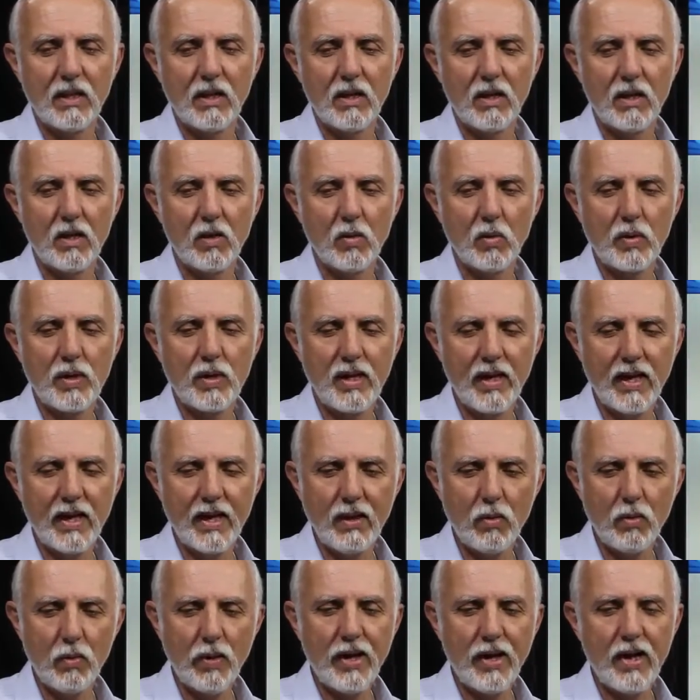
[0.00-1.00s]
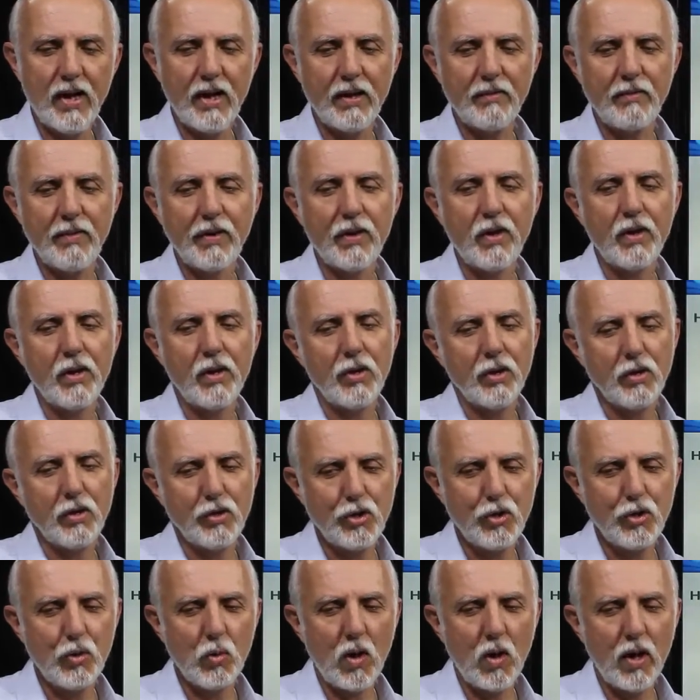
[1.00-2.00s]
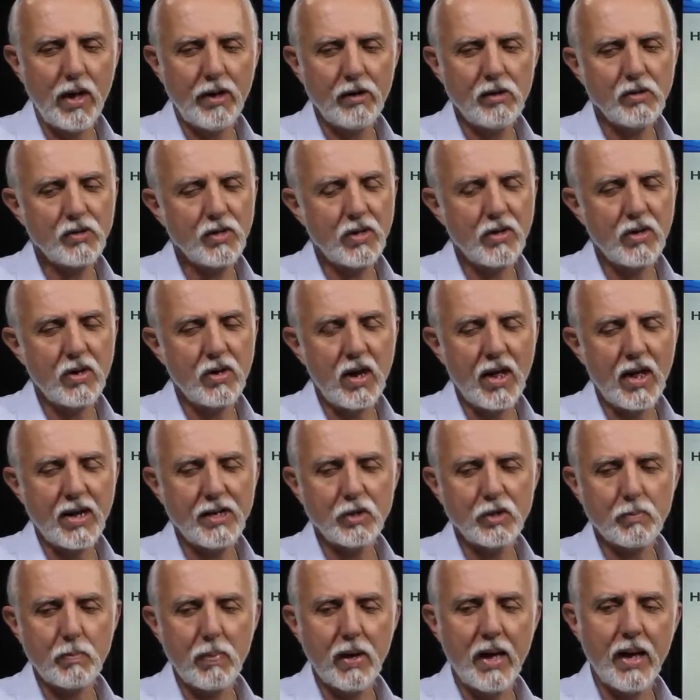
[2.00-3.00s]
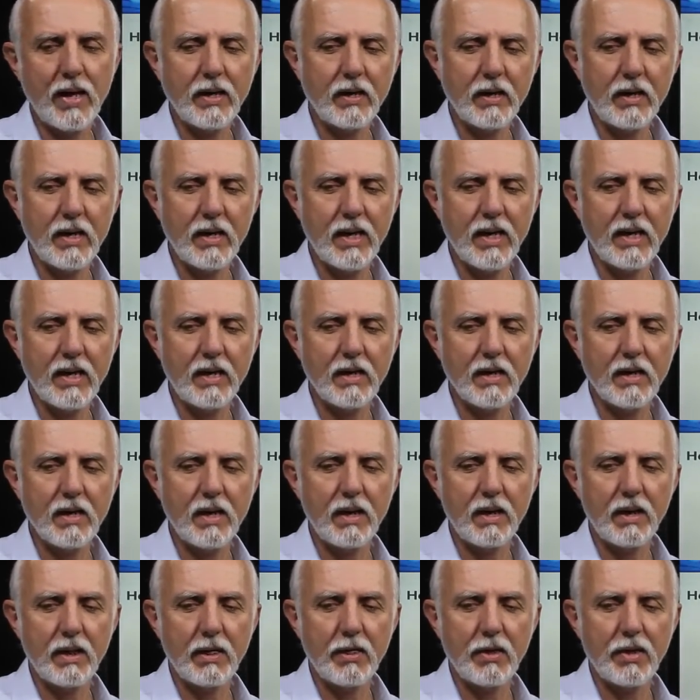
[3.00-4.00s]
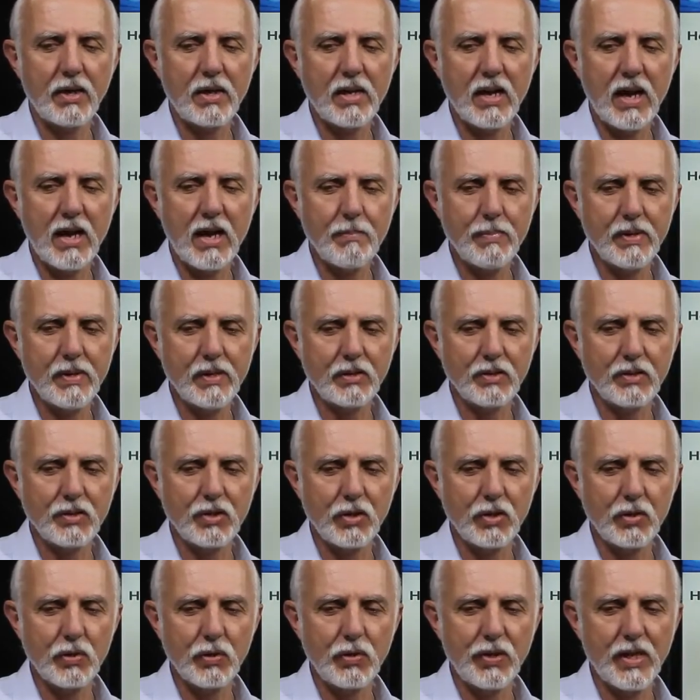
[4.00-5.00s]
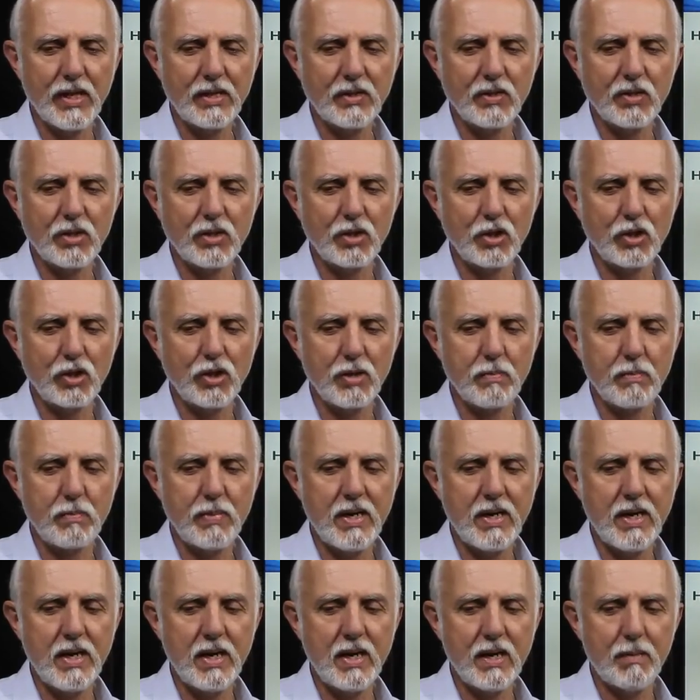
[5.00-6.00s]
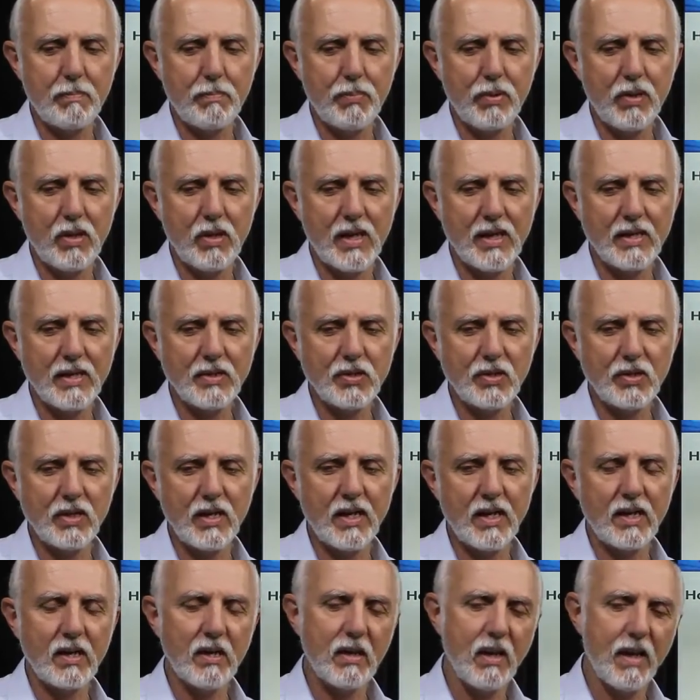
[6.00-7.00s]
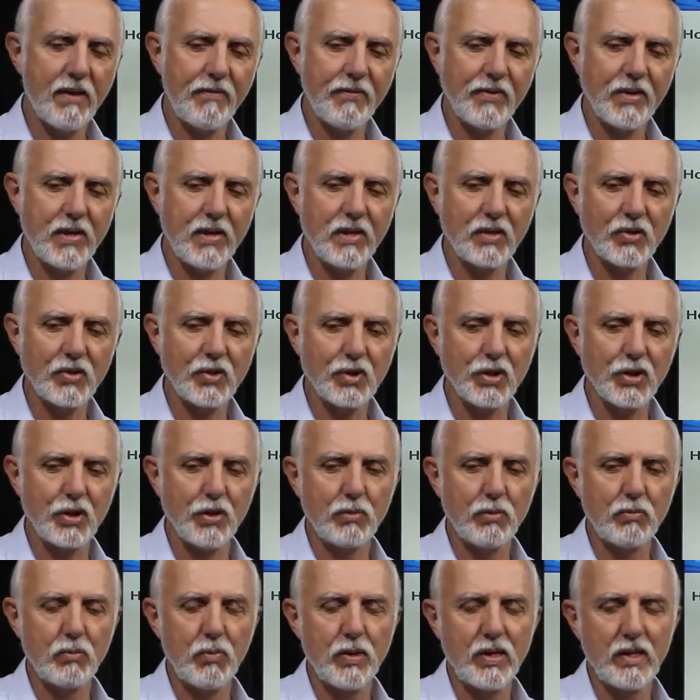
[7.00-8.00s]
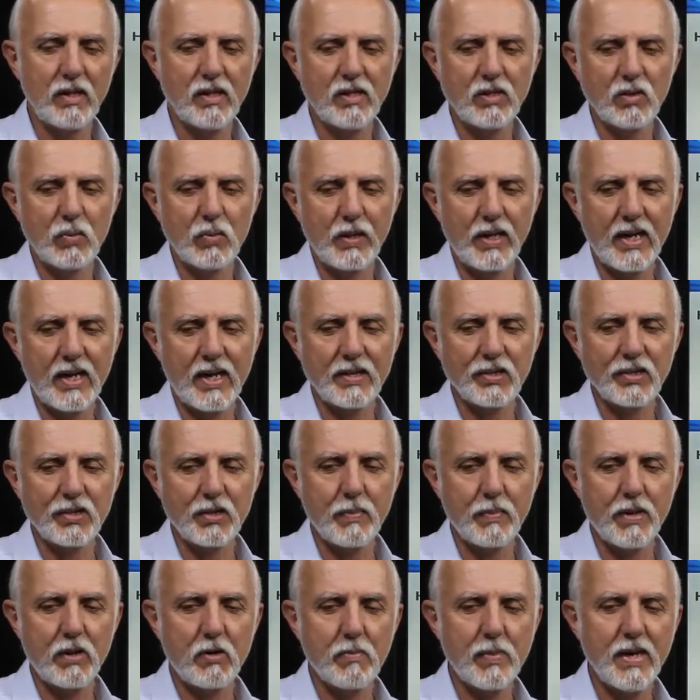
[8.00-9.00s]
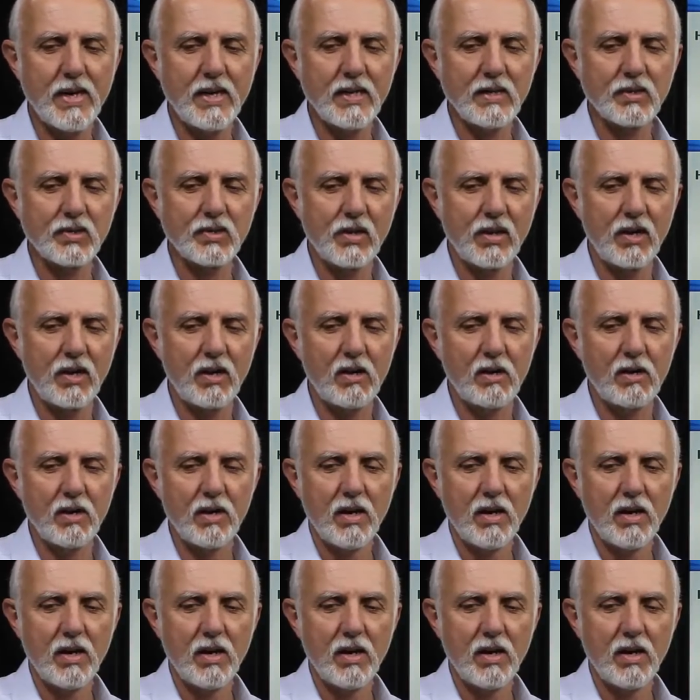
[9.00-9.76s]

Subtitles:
Okay, we have 2 honors in the 9 spot in the diamond suit. That should be a plus in lefty's suit. At least we got some intermediates there.